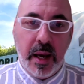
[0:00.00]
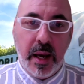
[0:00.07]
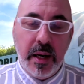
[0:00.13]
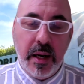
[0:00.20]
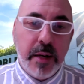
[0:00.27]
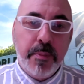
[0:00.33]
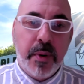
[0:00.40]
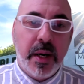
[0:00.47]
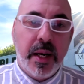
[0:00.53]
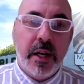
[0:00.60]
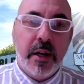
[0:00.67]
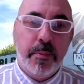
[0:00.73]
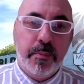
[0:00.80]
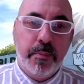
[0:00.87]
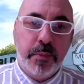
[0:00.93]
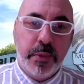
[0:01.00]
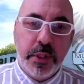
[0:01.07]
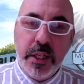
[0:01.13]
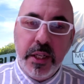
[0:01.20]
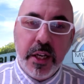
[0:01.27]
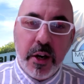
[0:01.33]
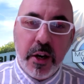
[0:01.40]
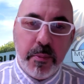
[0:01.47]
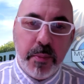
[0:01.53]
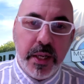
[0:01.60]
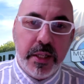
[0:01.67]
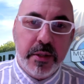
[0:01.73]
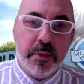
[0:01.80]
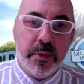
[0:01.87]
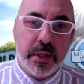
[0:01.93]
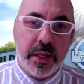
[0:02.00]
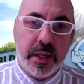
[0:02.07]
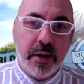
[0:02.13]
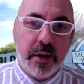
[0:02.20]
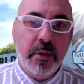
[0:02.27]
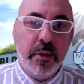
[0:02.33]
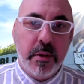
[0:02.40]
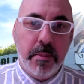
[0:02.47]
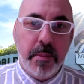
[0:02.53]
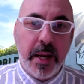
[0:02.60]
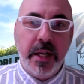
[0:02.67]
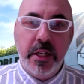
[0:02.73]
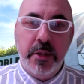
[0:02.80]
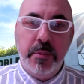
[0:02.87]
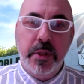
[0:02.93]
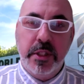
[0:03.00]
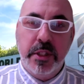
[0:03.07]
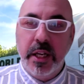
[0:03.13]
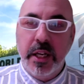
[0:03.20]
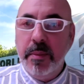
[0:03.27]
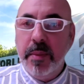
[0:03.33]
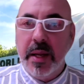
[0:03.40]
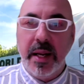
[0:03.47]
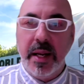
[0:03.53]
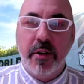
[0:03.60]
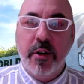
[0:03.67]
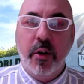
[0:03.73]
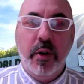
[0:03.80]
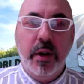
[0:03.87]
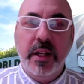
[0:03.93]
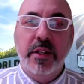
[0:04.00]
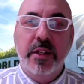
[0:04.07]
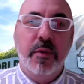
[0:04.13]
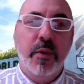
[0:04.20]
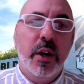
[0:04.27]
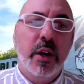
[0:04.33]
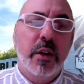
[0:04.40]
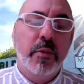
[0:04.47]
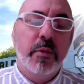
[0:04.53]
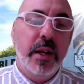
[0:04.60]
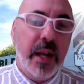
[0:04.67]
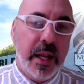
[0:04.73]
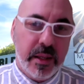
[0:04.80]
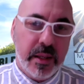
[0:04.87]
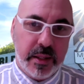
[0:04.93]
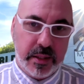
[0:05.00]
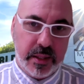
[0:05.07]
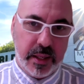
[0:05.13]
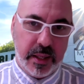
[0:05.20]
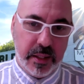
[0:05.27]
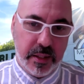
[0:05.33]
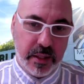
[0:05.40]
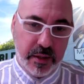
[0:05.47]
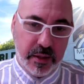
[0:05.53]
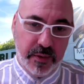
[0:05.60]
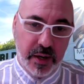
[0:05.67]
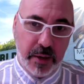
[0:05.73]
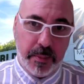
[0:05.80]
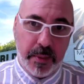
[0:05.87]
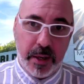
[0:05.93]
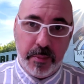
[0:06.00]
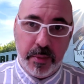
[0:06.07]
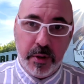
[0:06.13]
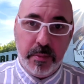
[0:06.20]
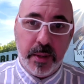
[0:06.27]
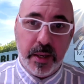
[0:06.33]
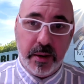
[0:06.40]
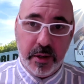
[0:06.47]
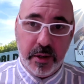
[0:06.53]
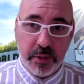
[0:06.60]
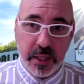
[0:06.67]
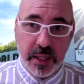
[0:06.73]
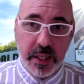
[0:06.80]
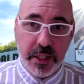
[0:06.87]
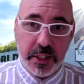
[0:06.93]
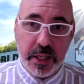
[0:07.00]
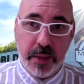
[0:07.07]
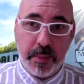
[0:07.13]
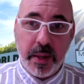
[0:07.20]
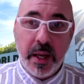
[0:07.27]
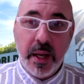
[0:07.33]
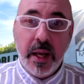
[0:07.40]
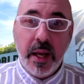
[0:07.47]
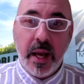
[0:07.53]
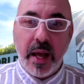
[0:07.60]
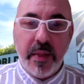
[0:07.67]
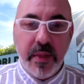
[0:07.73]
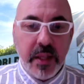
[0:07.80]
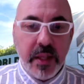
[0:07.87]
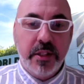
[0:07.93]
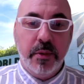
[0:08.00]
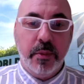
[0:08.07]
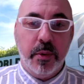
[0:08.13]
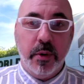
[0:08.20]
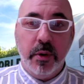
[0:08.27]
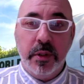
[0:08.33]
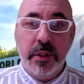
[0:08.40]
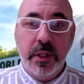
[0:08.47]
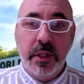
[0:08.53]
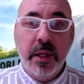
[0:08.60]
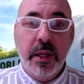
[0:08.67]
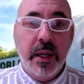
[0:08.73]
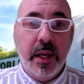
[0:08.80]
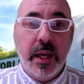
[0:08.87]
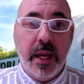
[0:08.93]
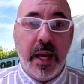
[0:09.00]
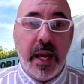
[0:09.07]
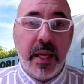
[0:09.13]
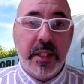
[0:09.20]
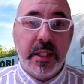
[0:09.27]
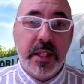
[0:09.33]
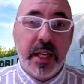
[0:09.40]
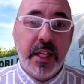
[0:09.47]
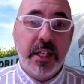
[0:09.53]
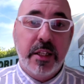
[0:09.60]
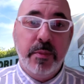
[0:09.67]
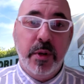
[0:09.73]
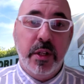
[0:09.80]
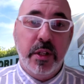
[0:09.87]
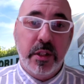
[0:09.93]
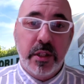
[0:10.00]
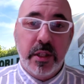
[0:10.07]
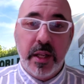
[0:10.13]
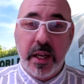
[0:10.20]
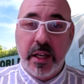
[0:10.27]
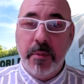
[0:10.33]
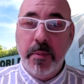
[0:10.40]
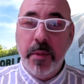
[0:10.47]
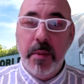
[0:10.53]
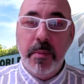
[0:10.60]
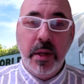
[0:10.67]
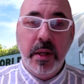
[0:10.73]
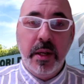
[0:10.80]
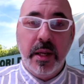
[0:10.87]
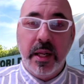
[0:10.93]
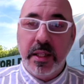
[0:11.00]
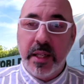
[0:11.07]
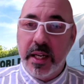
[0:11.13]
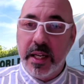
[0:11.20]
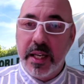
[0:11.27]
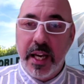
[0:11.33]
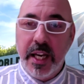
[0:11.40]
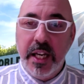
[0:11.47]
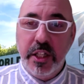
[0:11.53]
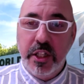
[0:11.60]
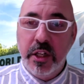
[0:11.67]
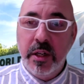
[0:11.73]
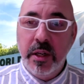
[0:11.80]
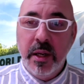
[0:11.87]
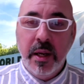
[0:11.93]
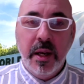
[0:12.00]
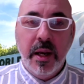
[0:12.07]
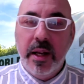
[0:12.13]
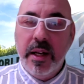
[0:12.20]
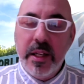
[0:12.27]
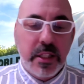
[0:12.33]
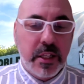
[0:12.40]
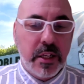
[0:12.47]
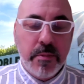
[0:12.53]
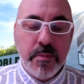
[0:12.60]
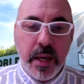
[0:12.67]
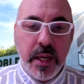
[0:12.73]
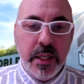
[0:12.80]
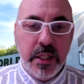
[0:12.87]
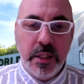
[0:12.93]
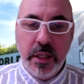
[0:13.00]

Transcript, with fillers: Led by our CEO Peter Waddell, the management team and our colleagues have worked relentlessly to develop our Bluebell Hill dealership. And this award is a testament to their commitment and dedication, and it's an amazing